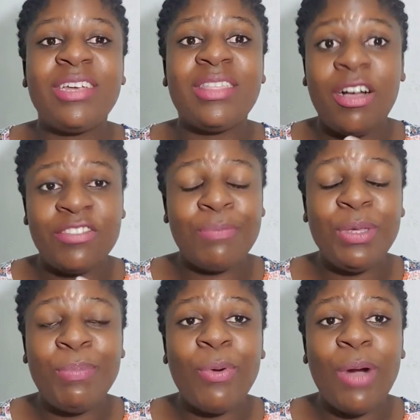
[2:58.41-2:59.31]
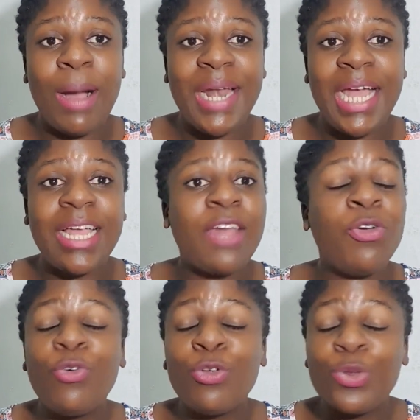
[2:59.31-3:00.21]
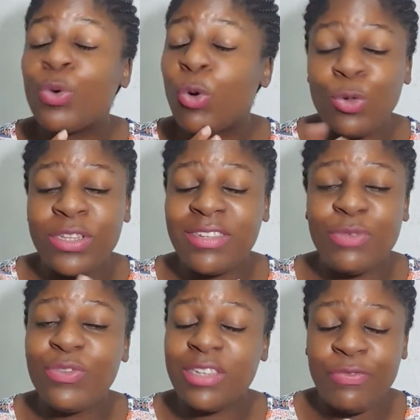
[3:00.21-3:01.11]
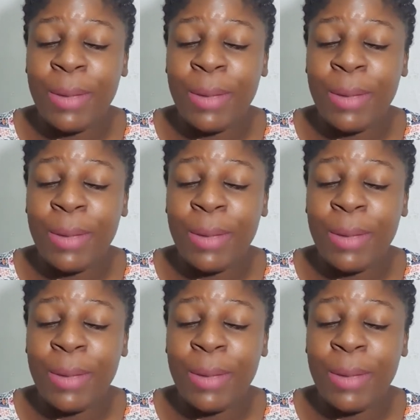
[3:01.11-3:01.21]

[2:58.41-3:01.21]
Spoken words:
1,000 people apply. I don't go through all the CVs, if I'm